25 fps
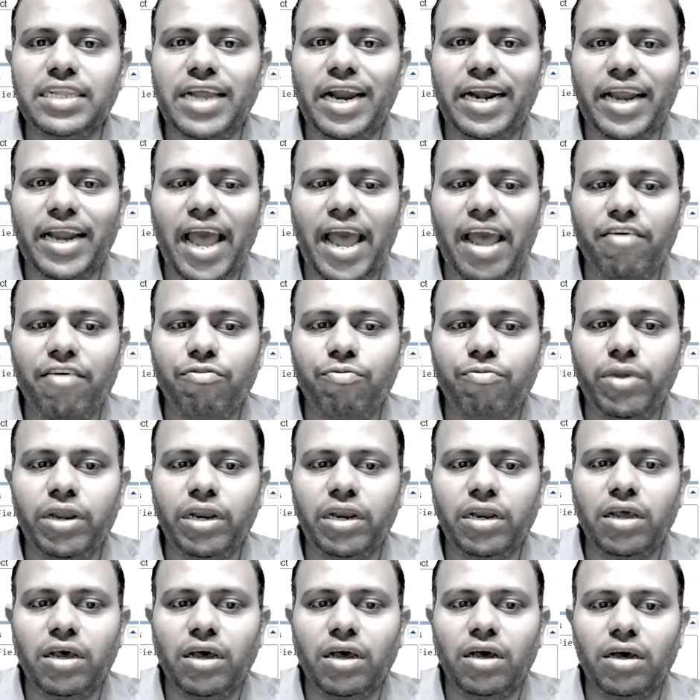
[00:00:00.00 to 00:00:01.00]
that have
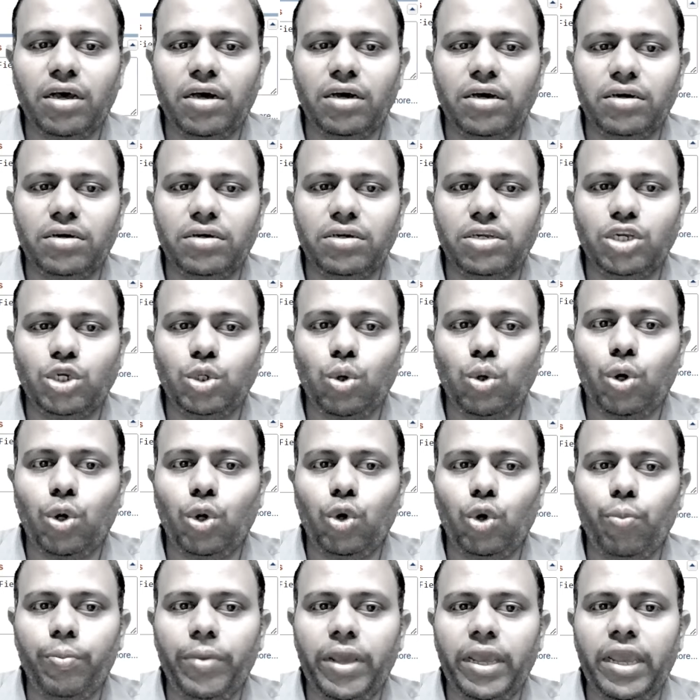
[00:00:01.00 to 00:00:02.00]
been
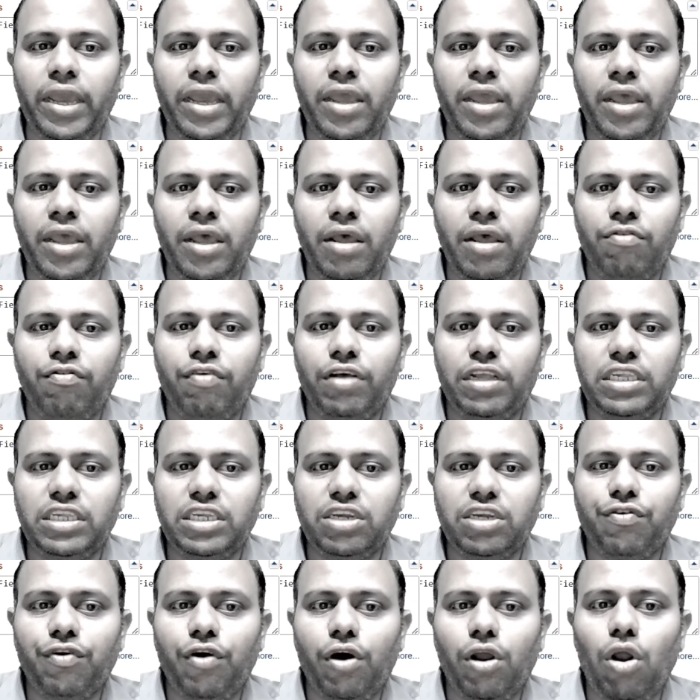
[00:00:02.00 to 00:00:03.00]
shown to me.
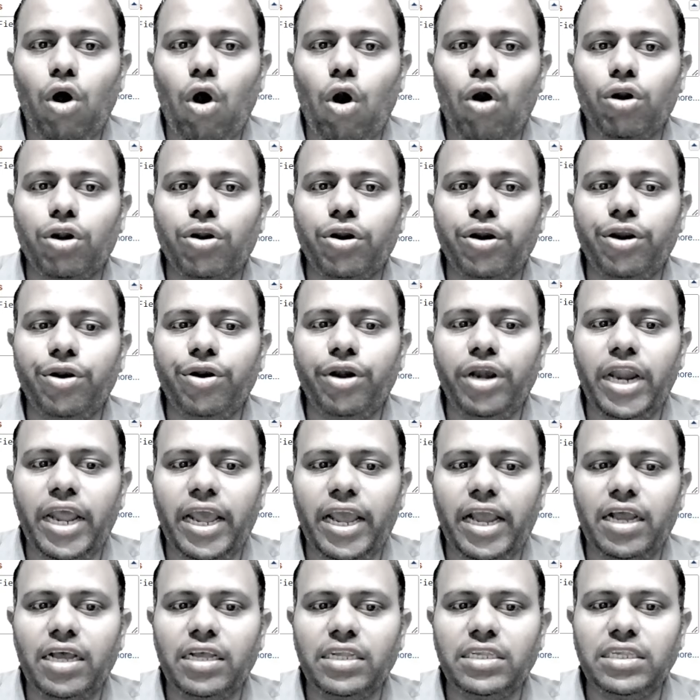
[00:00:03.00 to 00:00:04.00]
First of all, Octodon
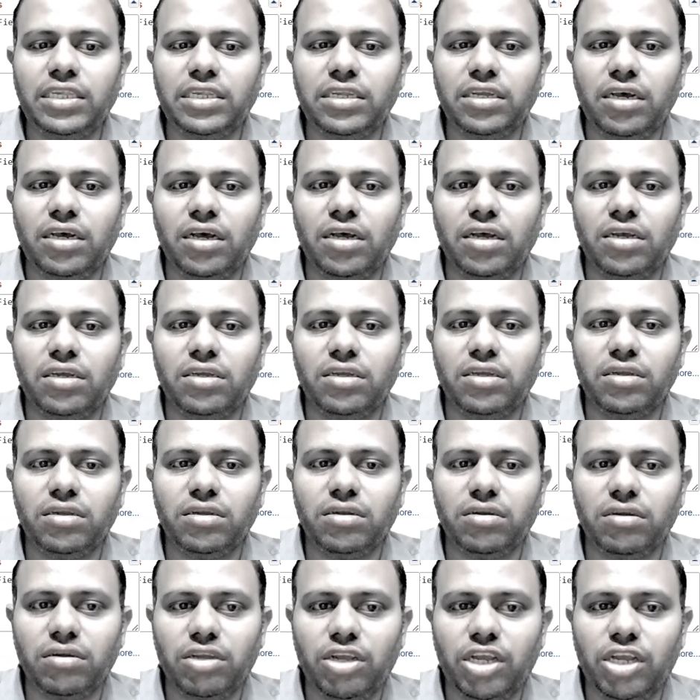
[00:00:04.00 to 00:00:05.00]
Degas
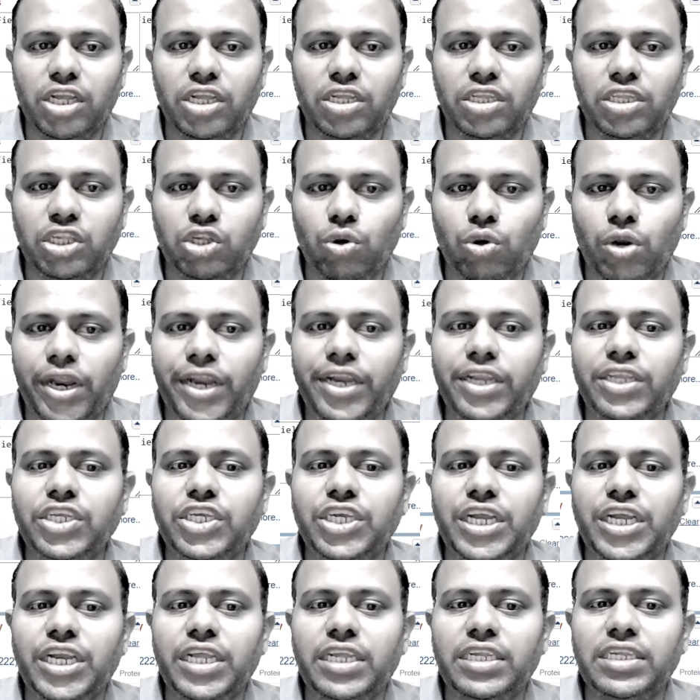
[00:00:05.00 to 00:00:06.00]
insulin
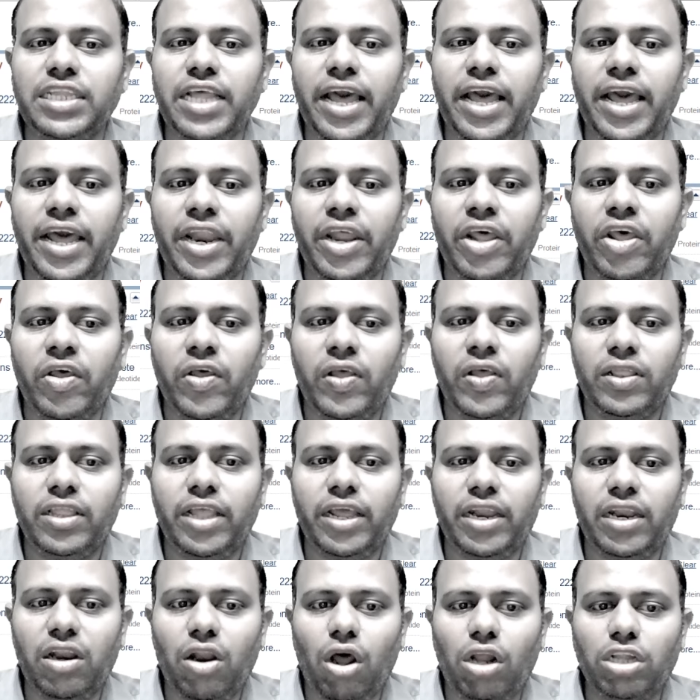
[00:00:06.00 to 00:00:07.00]
gene is there.
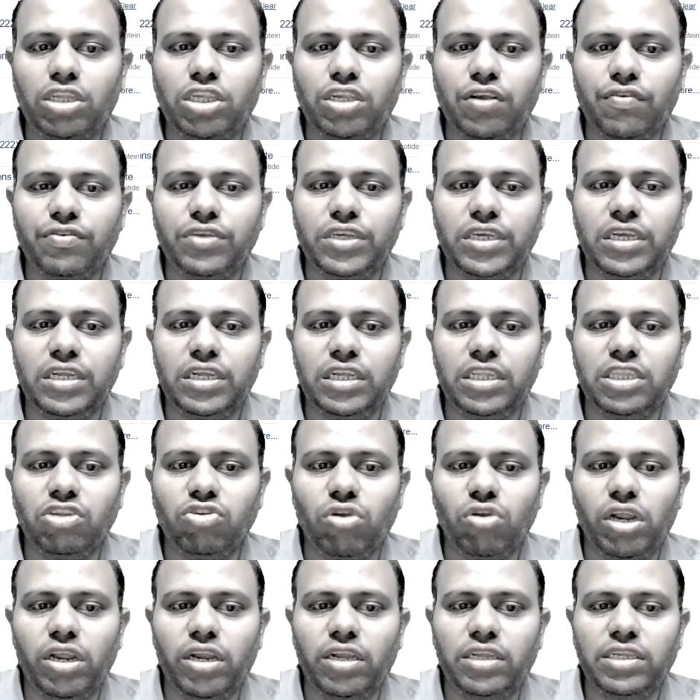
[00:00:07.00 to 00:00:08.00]
Then lots of
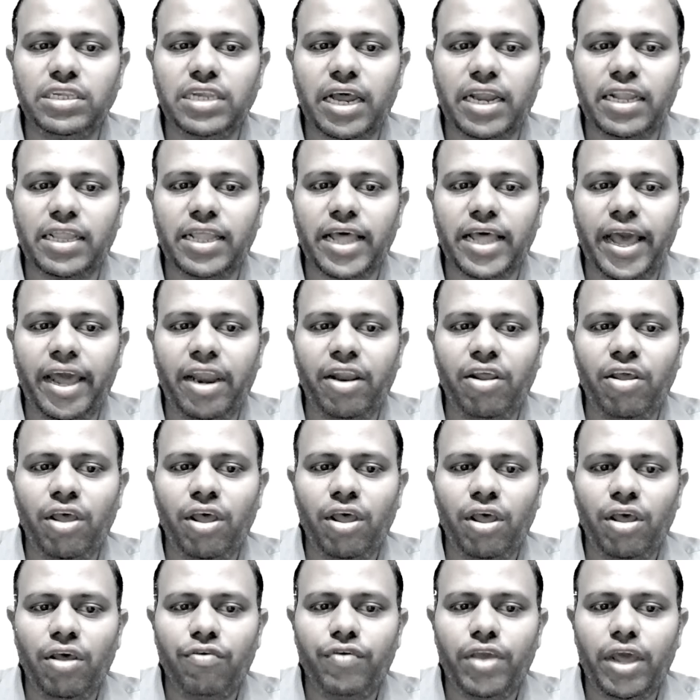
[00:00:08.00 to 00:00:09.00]
insulins are there.
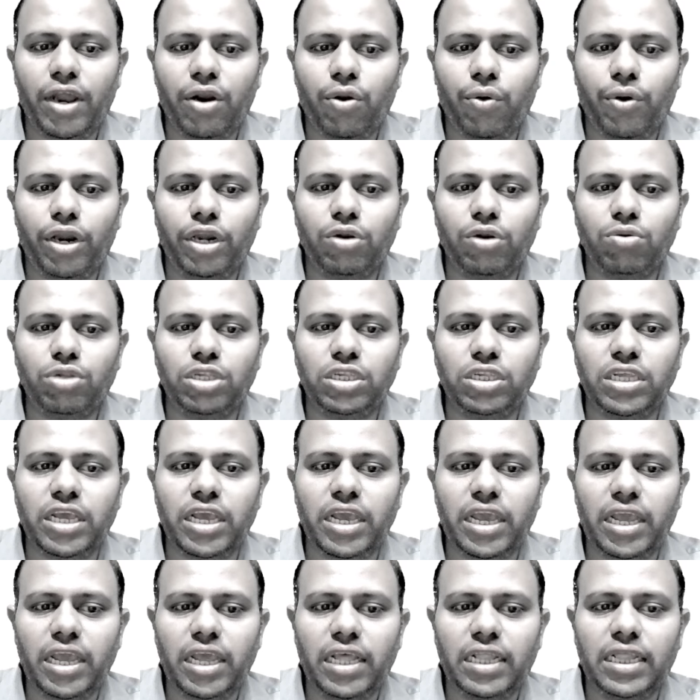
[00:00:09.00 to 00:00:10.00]
We are going to
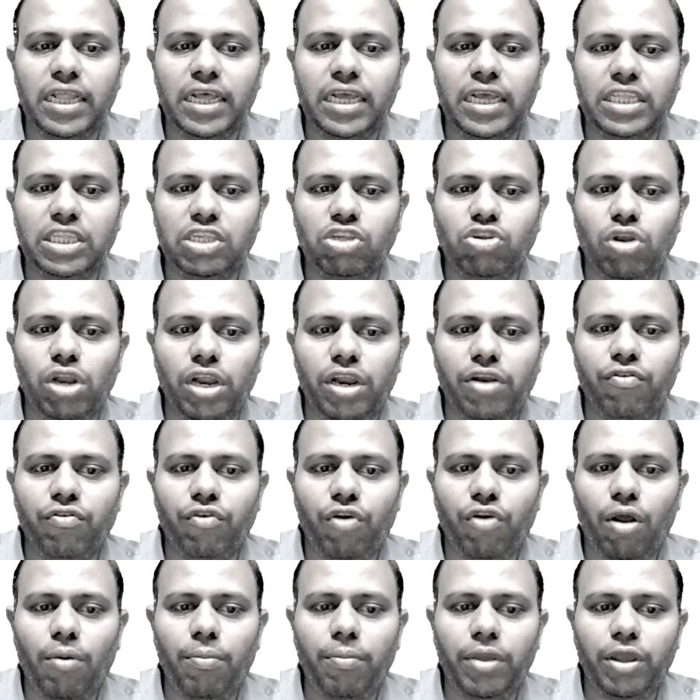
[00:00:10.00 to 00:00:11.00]
see the insulin
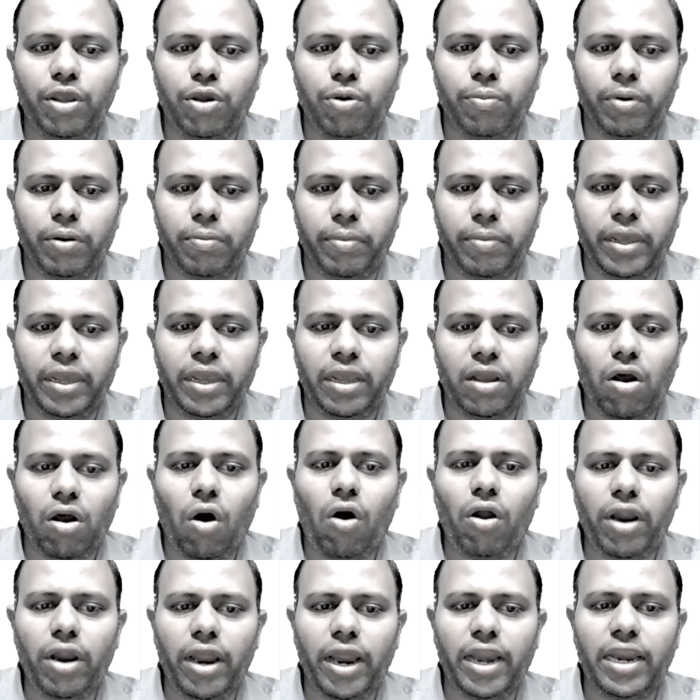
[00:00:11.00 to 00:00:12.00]
from human being
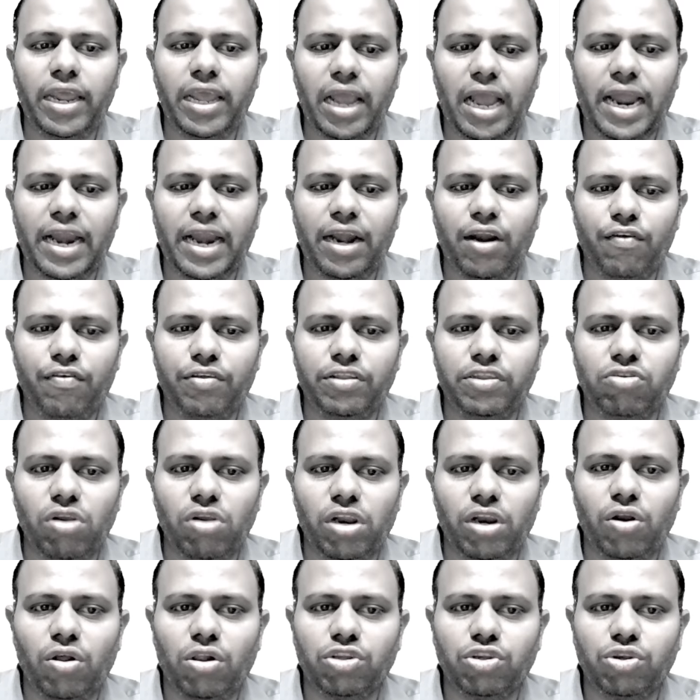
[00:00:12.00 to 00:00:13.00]
or any kind of
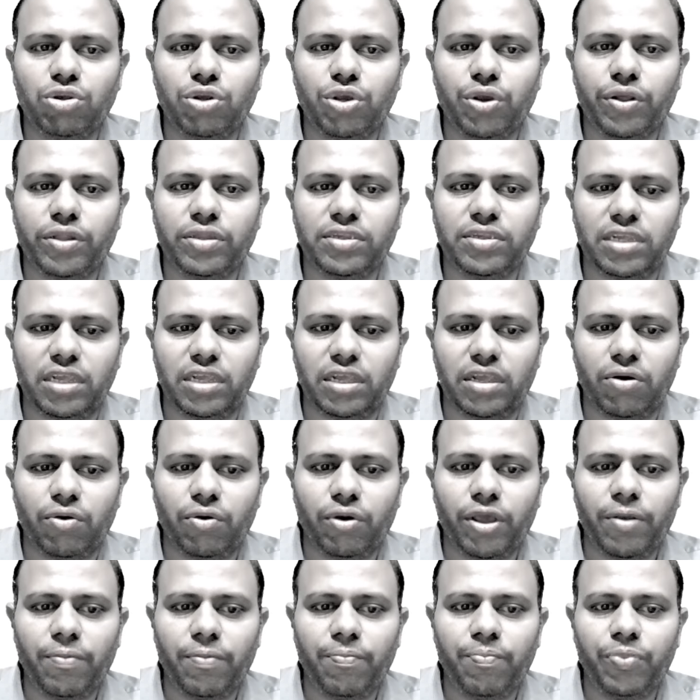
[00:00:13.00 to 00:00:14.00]
insulin also you can see.
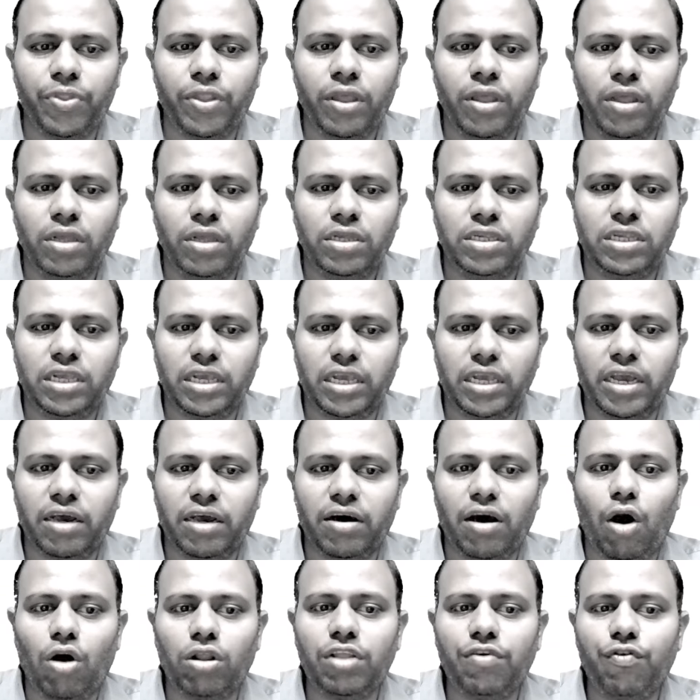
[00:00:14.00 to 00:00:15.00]
Okay, see here
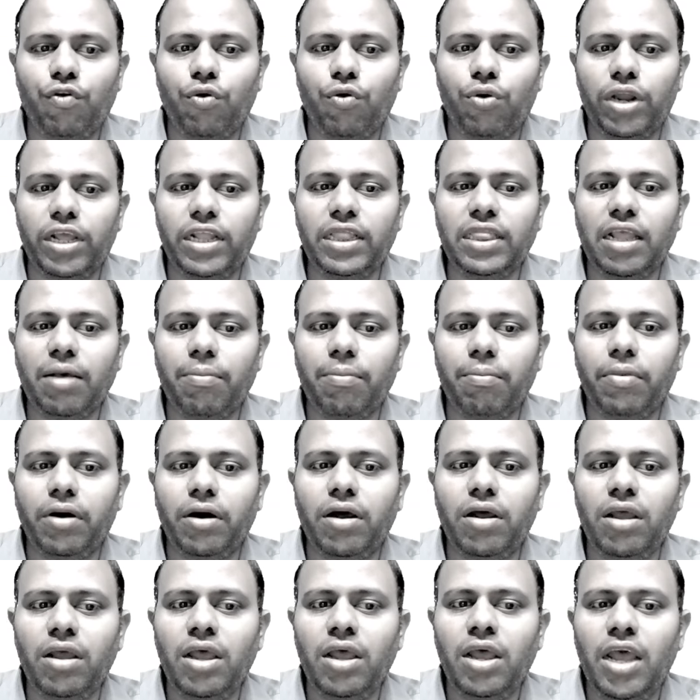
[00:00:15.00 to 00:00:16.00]
on the 14th
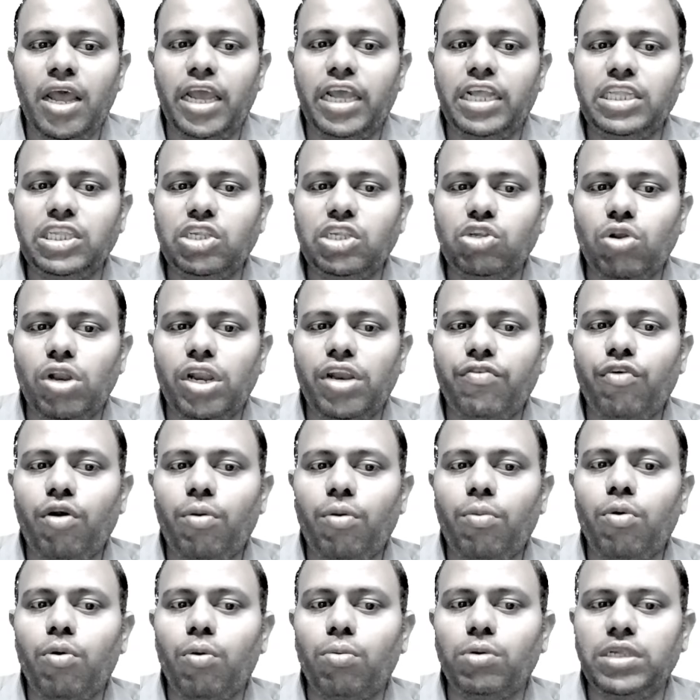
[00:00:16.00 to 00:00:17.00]
number, insulin
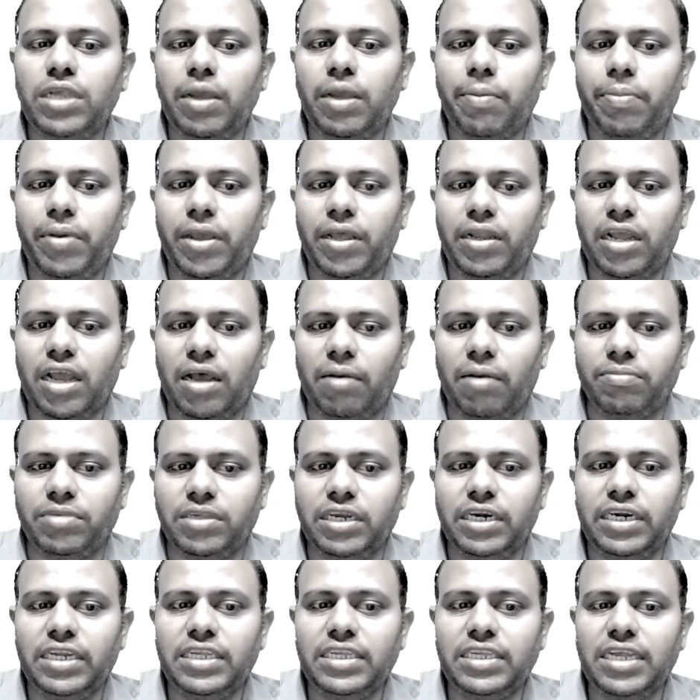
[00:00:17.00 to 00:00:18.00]
from Homo sapien comes.
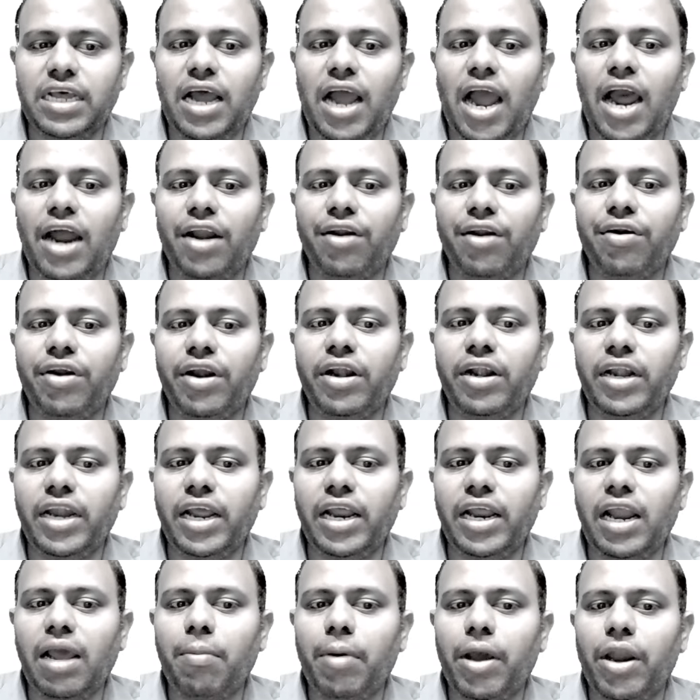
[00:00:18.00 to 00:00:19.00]
It is a
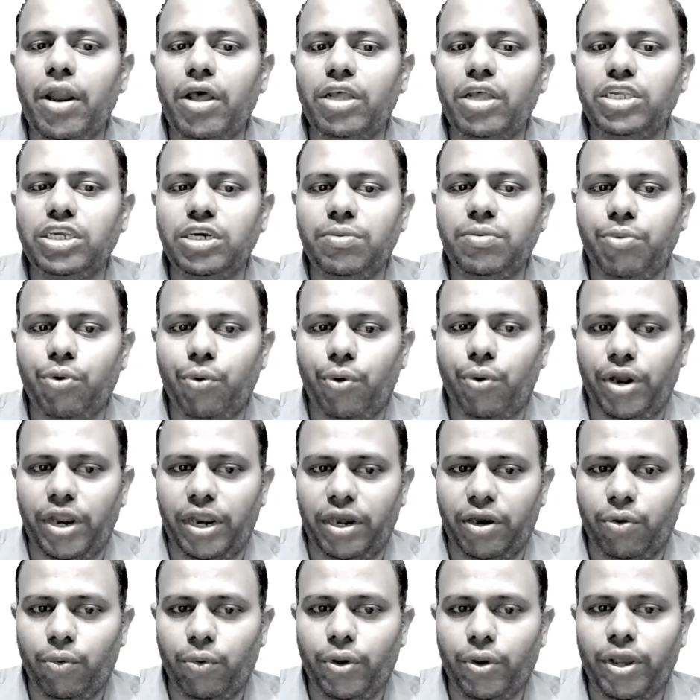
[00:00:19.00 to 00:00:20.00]
110 amino acid
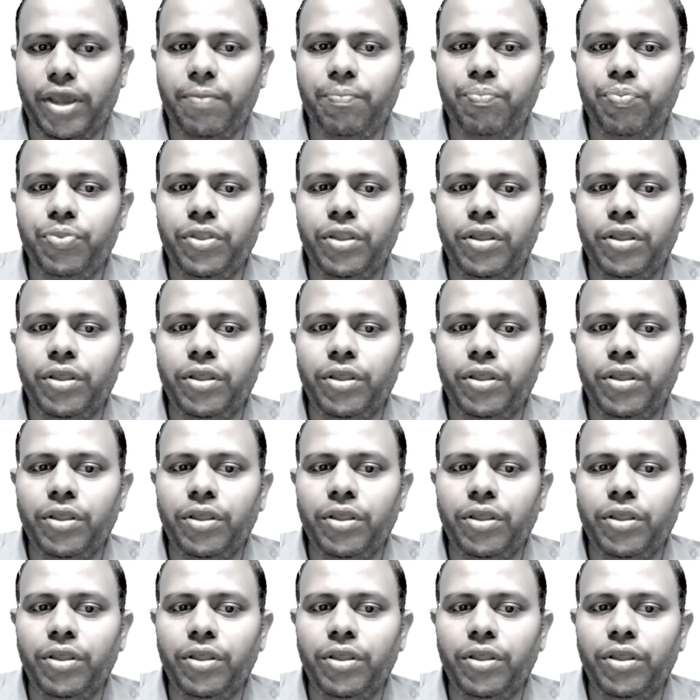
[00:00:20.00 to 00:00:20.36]
protein. Okay,